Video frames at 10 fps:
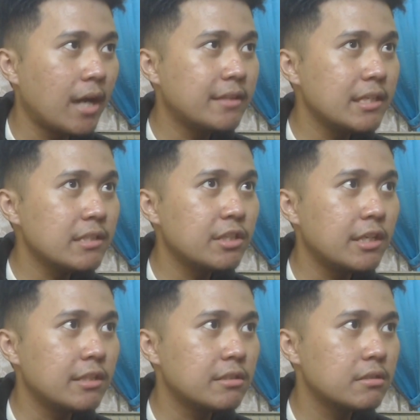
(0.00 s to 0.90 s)
think she
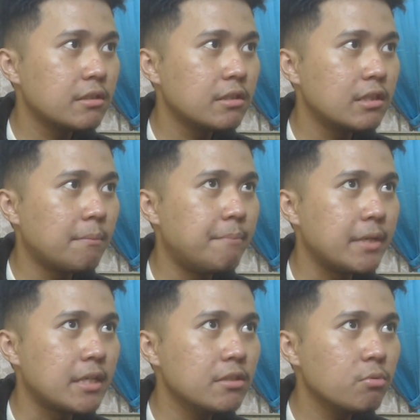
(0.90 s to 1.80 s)
is the
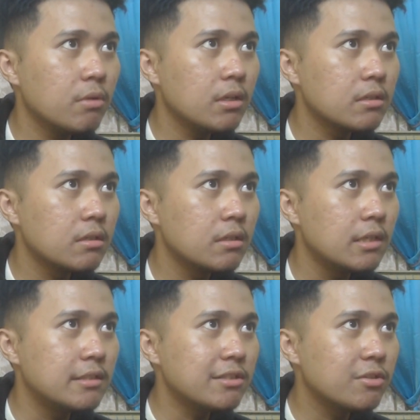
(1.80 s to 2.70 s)
biggest one.
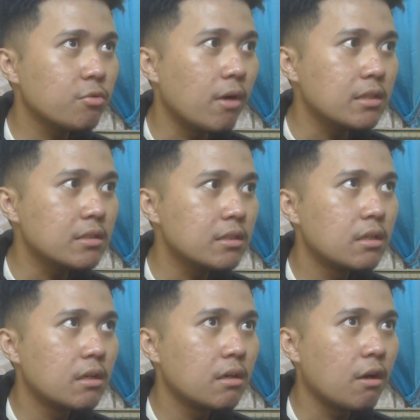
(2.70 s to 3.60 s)
She's the one
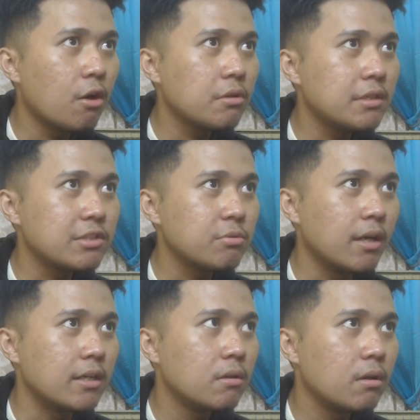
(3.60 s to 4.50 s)
or this
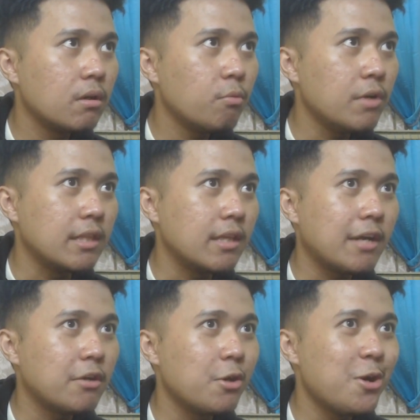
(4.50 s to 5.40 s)
one. Wait, I
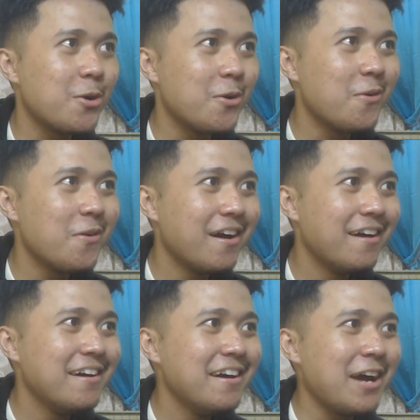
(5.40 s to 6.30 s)
don't know.
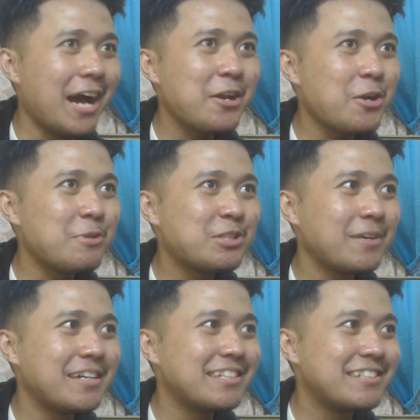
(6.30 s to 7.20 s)
I don't know which
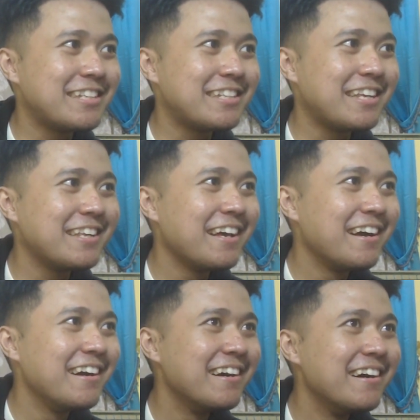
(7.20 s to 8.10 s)
one is it.
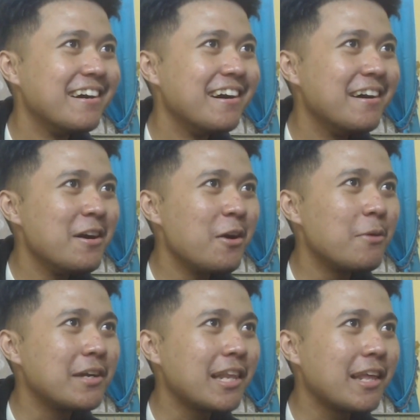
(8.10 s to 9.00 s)

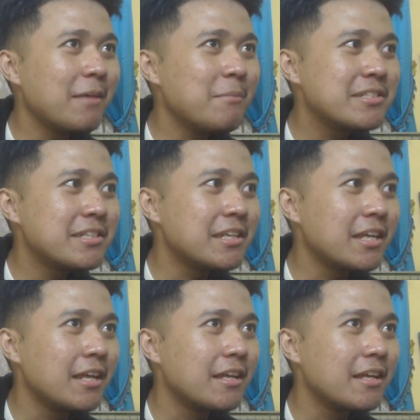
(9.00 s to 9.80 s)
Wait, let me see.